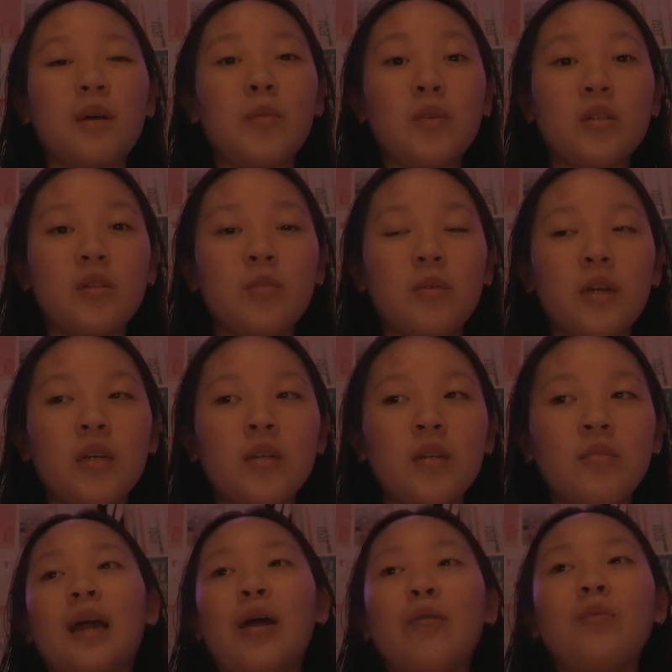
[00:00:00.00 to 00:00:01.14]
my winter break,
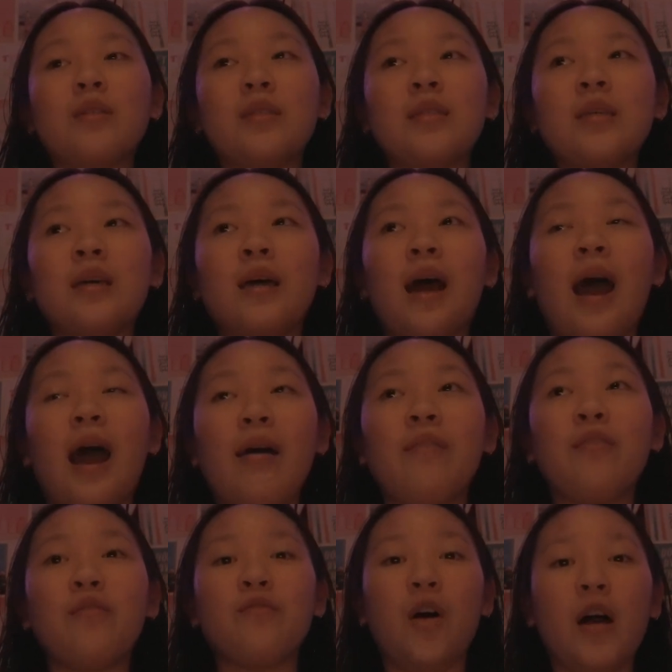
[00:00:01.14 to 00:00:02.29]
I was
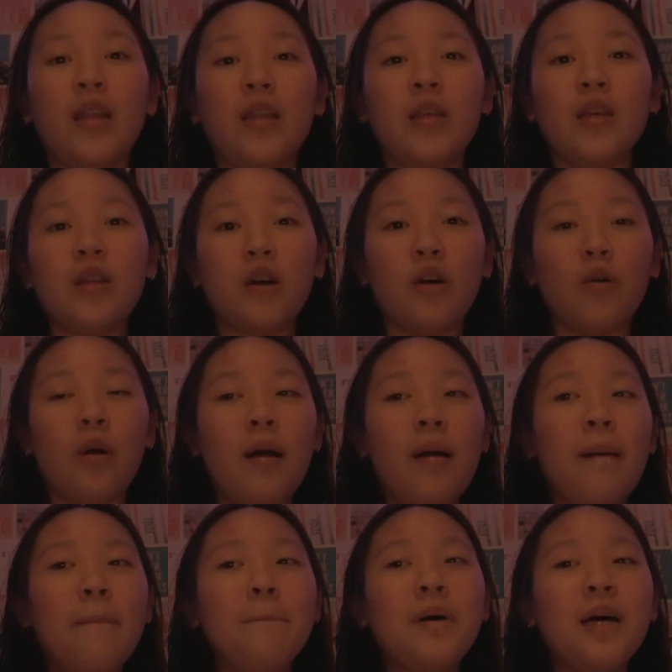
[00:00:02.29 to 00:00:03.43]
having fun, you know.
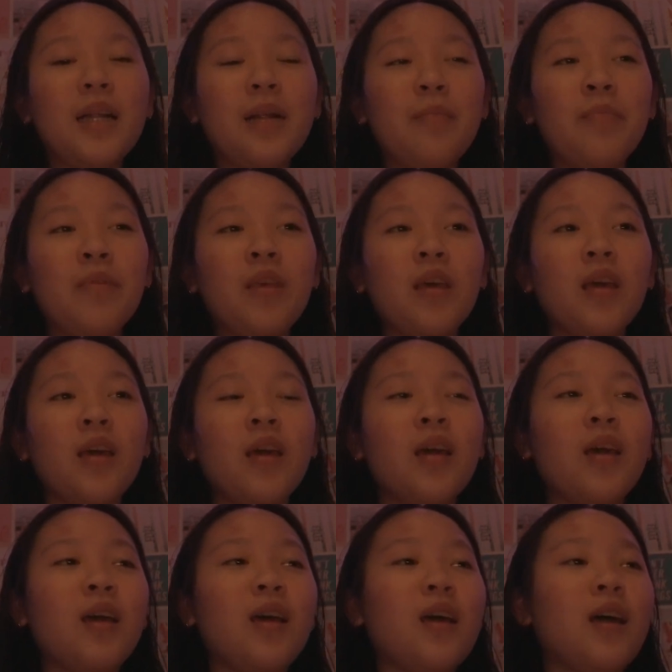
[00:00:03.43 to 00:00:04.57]
But
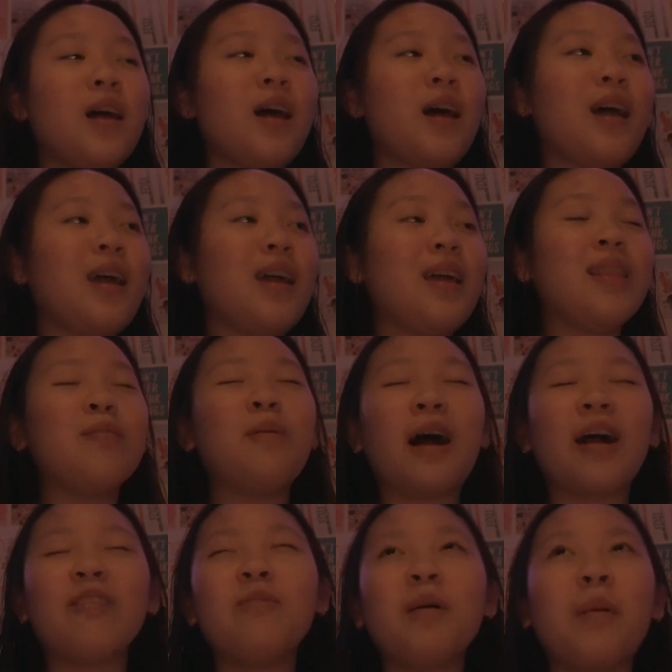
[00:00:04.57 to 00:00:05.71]
in the
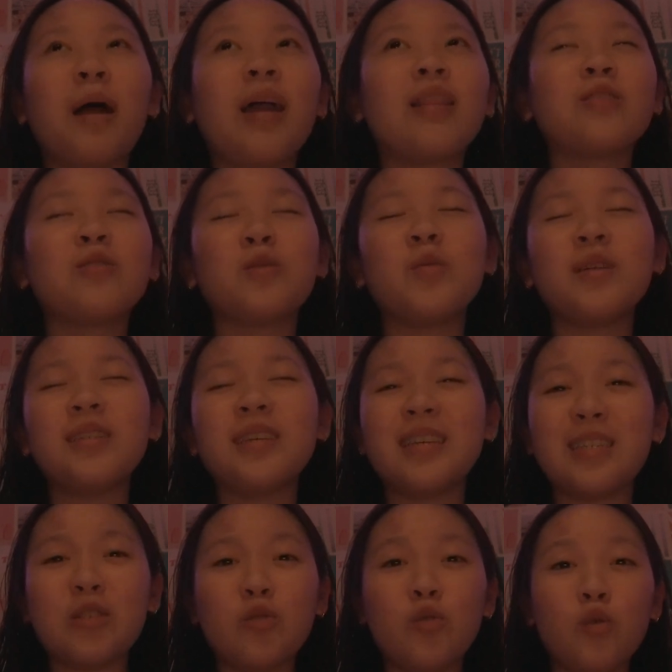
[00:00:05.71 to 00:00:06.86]
back of my mind, there's always like
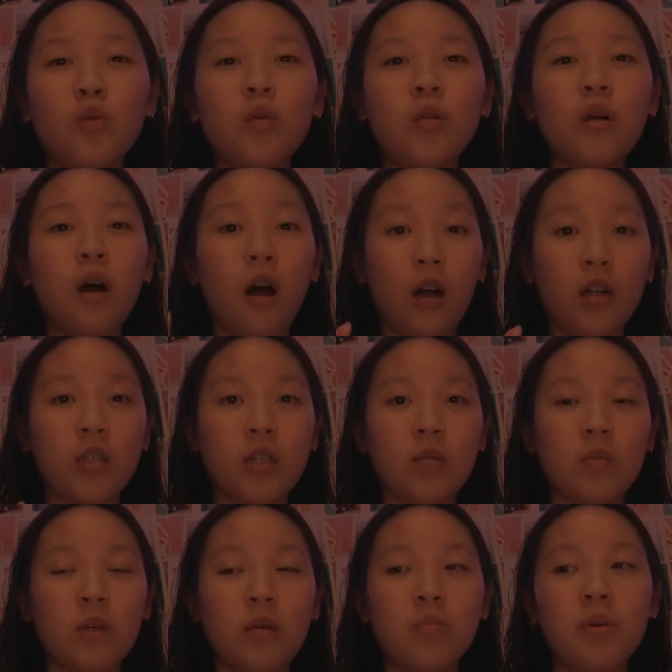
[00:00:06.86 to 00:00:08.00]
school
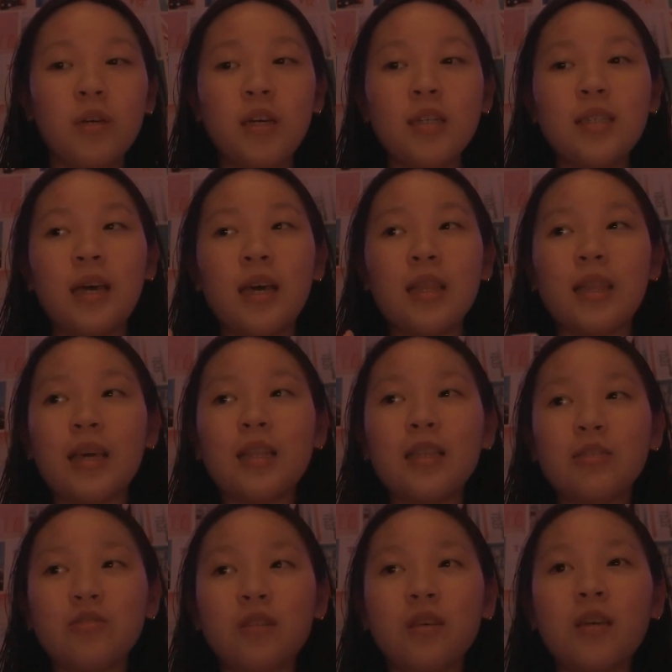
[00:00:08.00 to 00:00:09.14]
haunting me because they
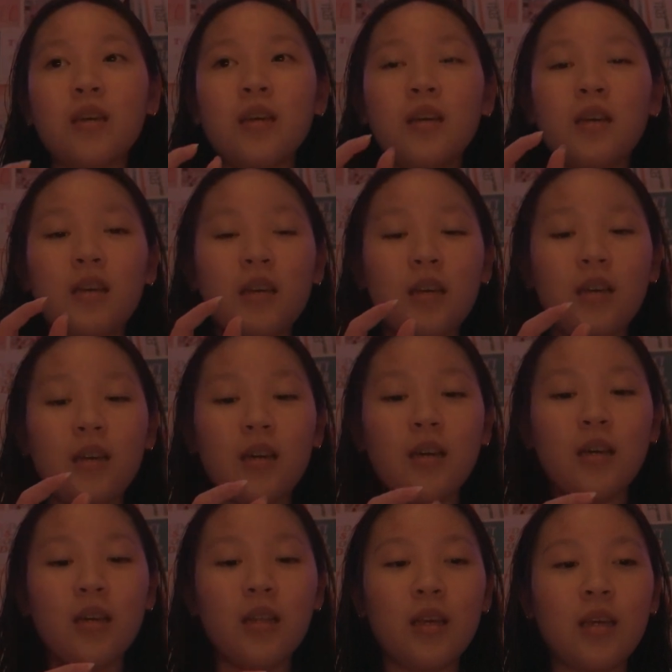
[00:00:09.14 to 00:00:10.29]
literally
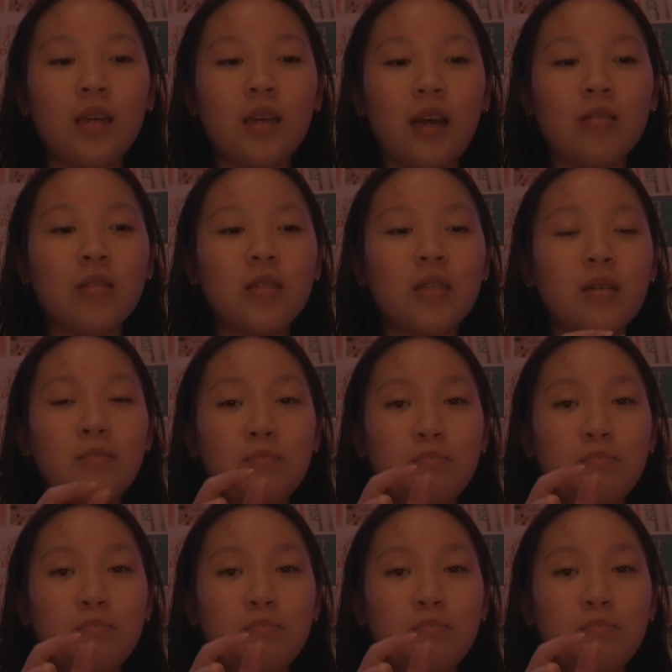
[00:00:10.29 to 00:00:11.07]
like announced